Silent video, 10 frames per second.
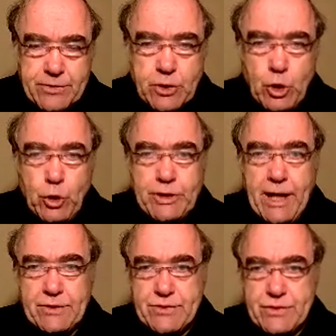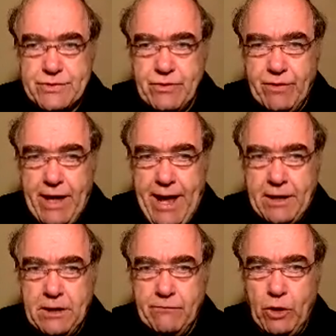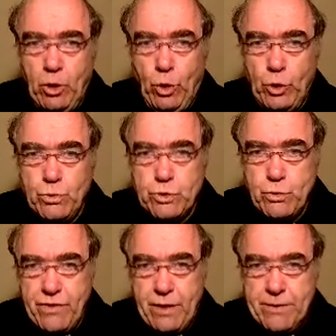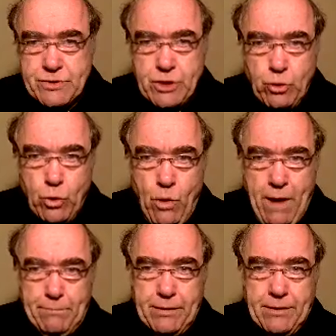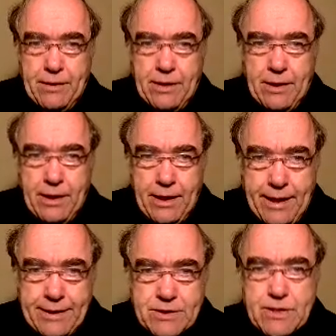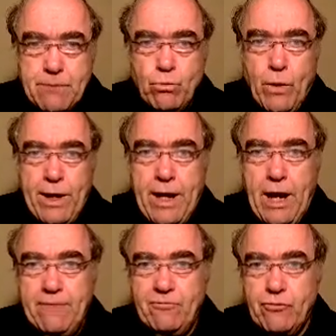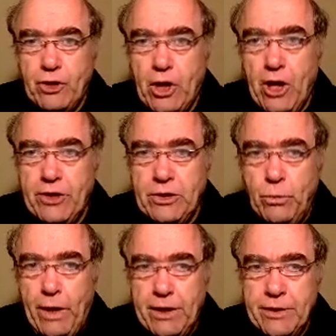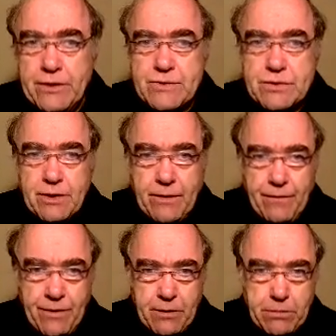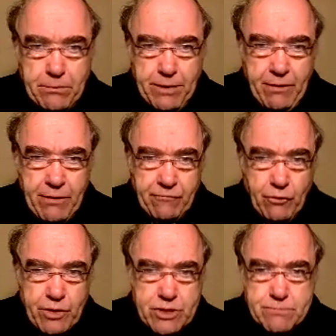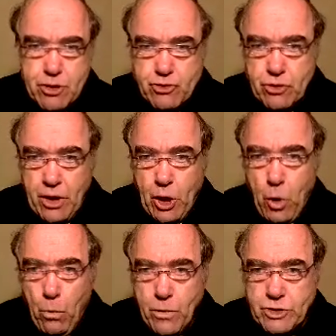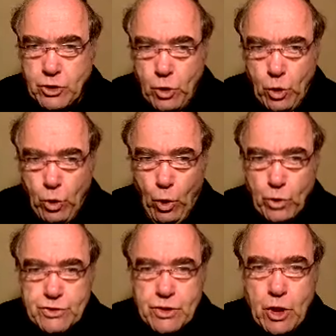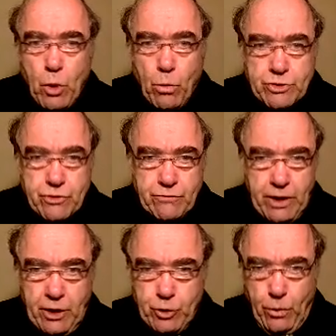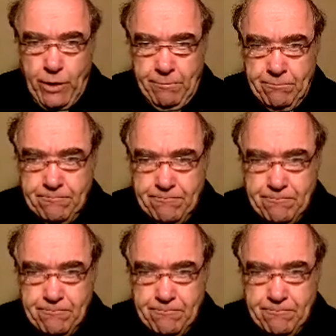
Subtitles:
St. Luke tells us that the hand of the Lord was with him as he grew up, and in some way he lived for God in the wilderness, preparing for his mission, which in due course was revealed to him.